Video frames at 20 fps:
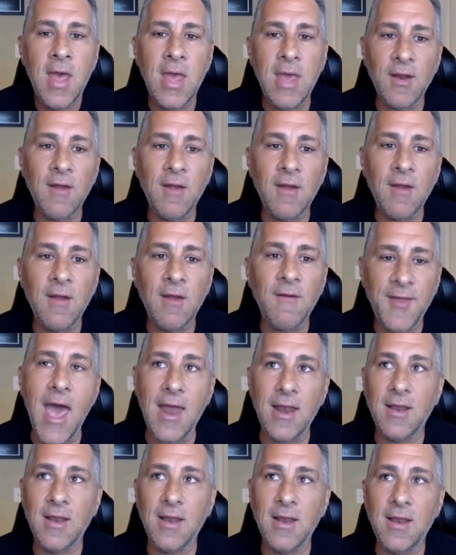if
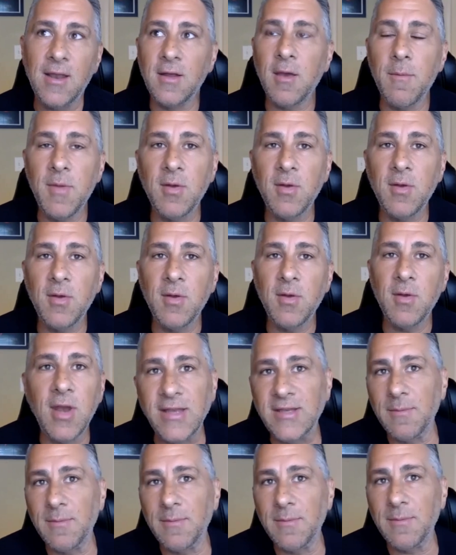that
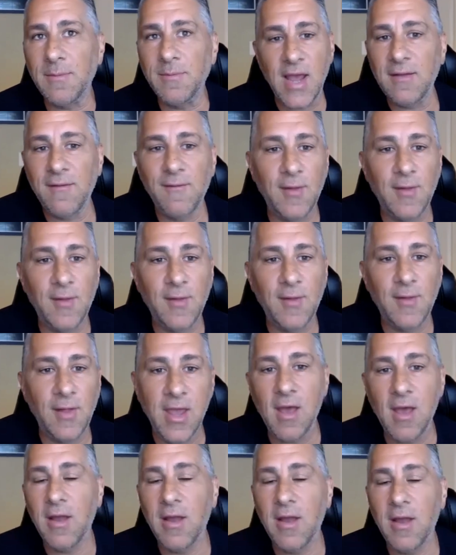community is
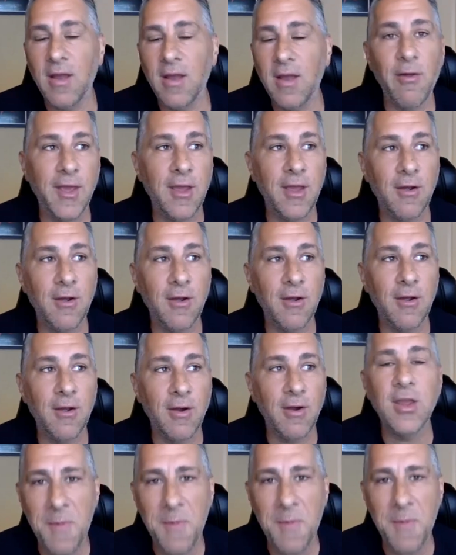objectively unhealthy
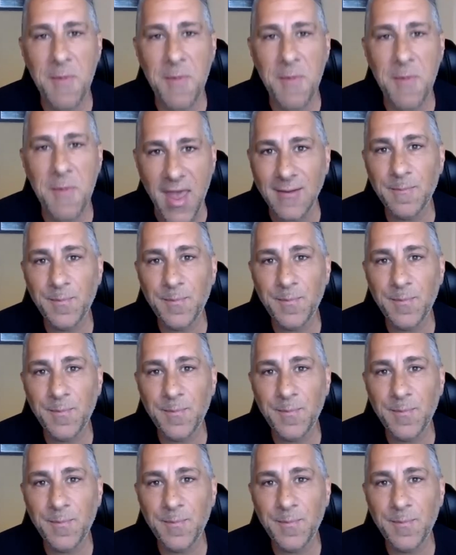or inhumane.